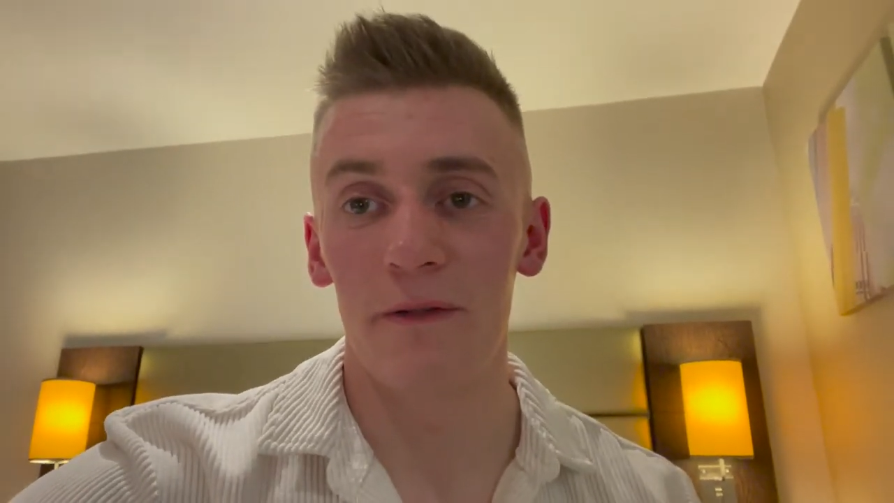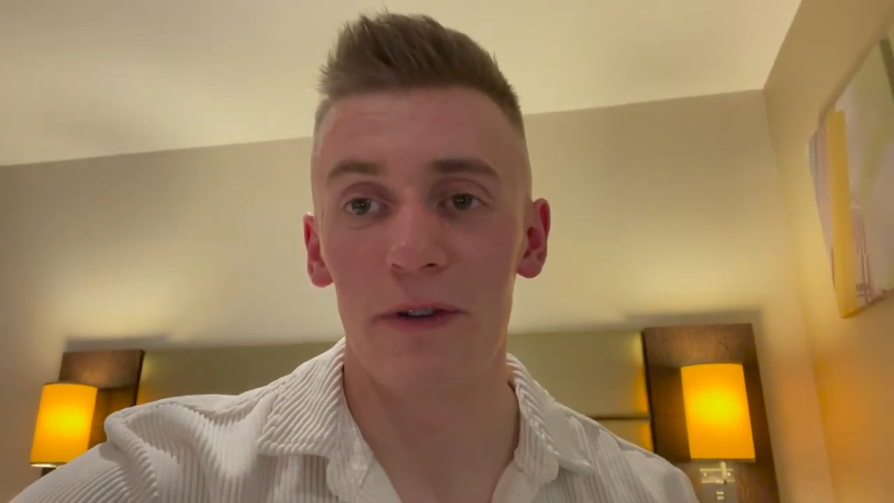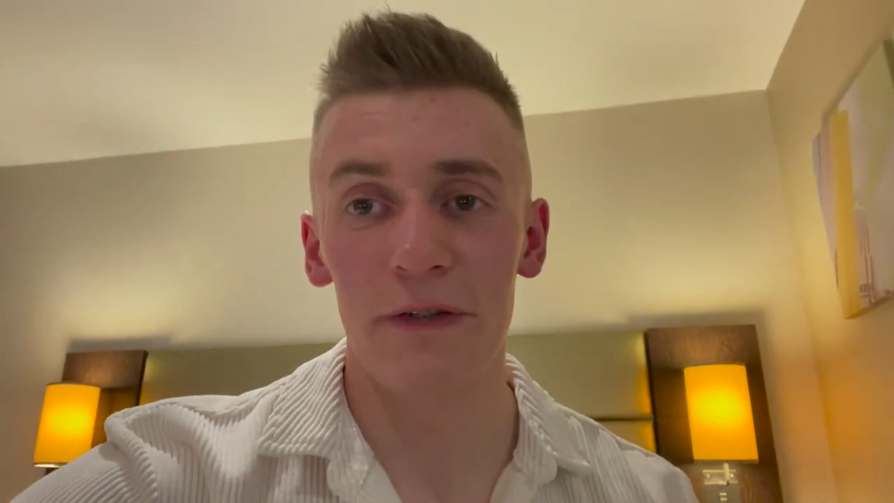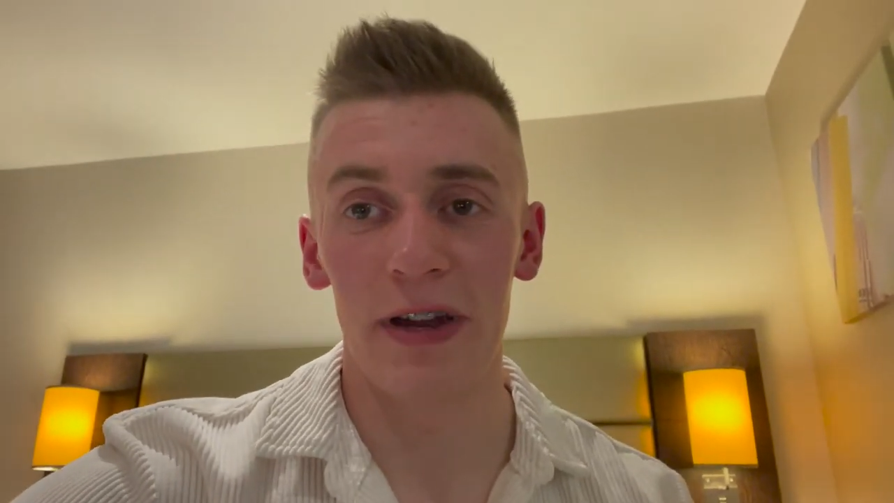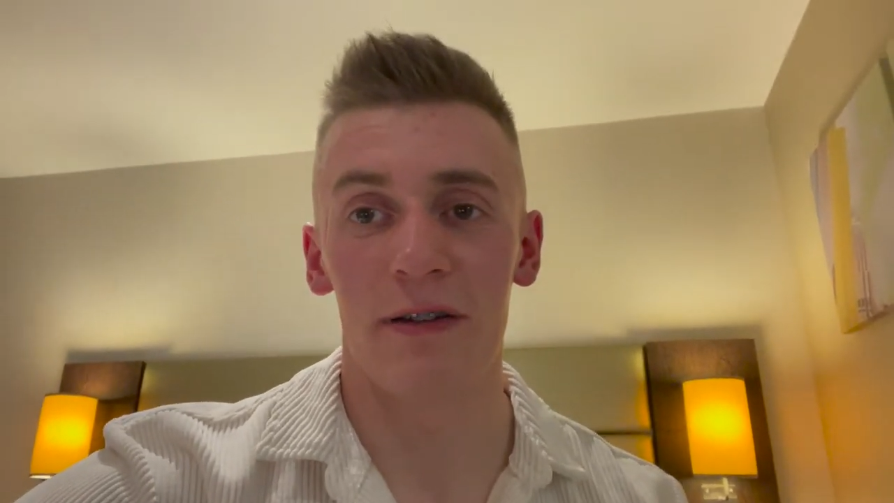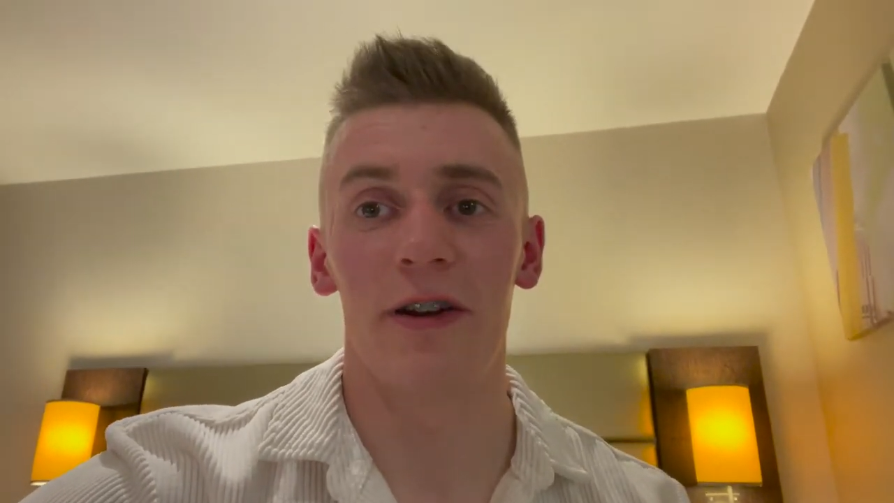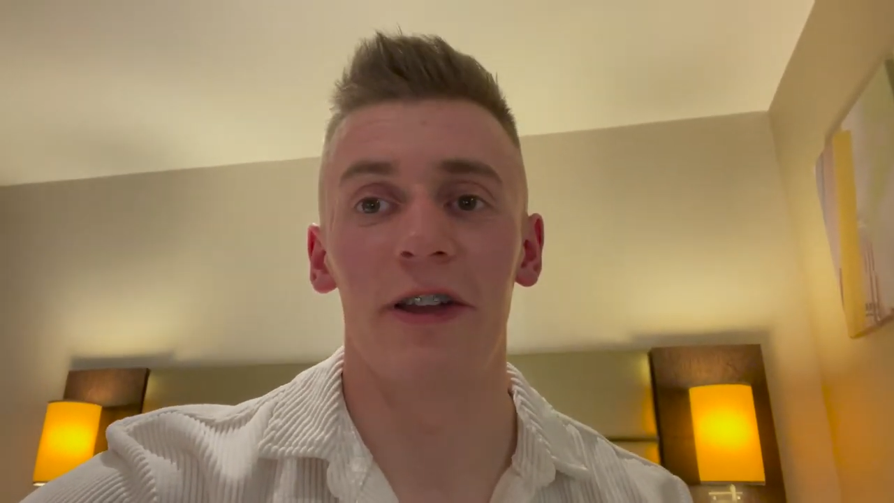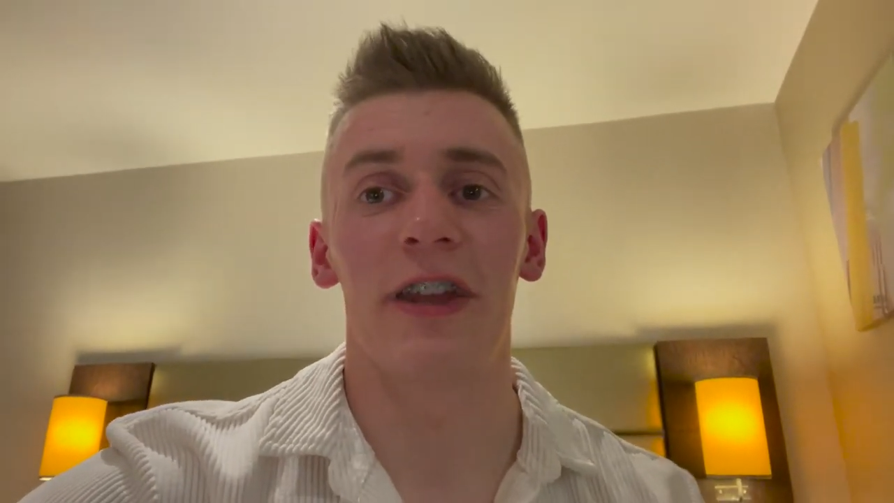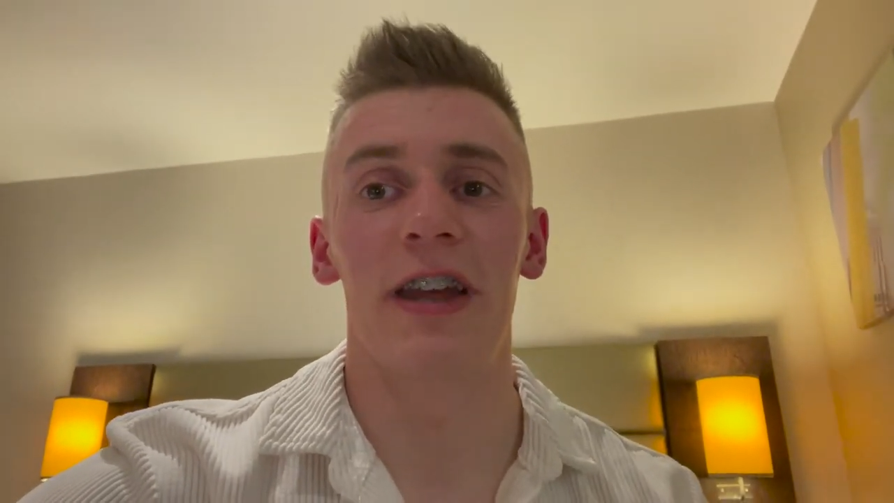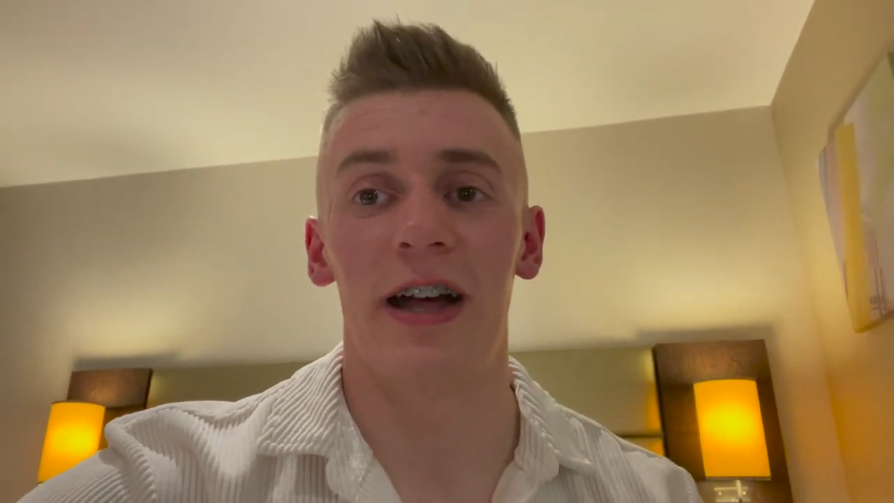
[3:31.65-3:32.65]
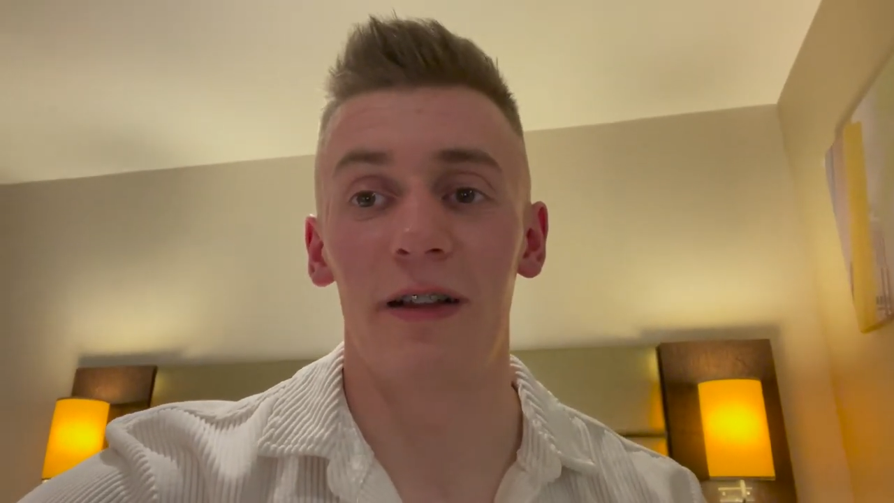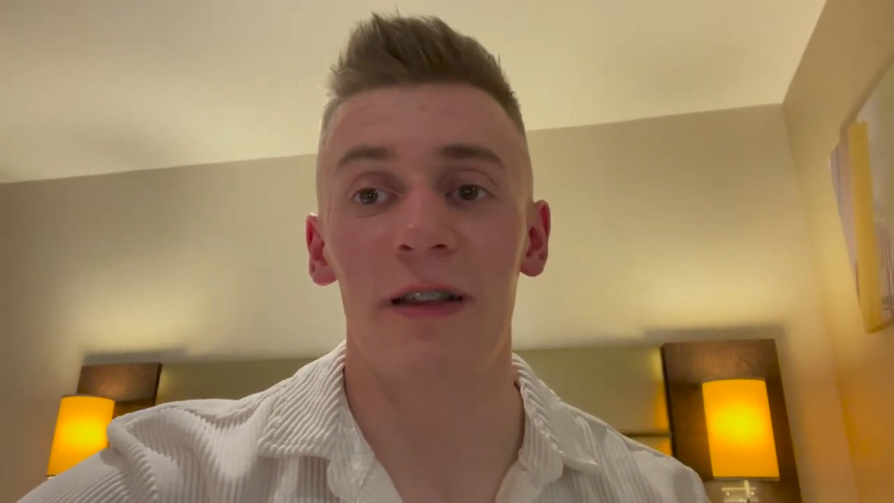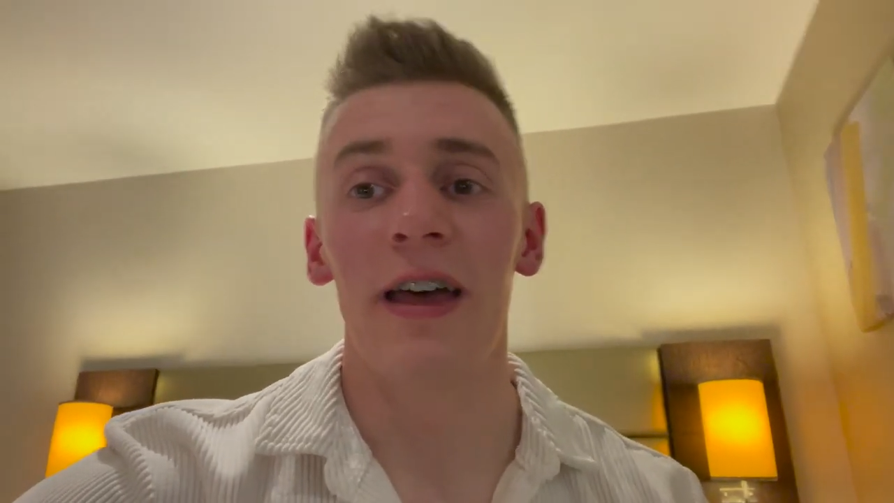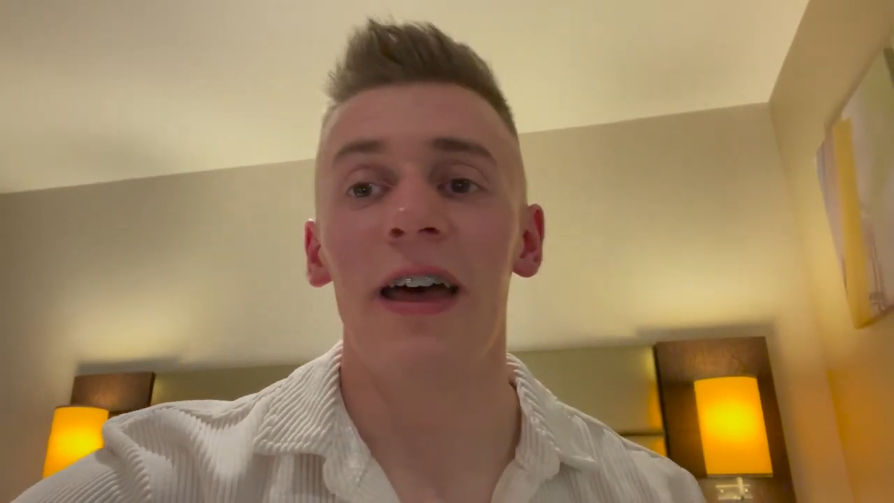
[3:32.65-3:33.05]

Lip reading: river or the canal.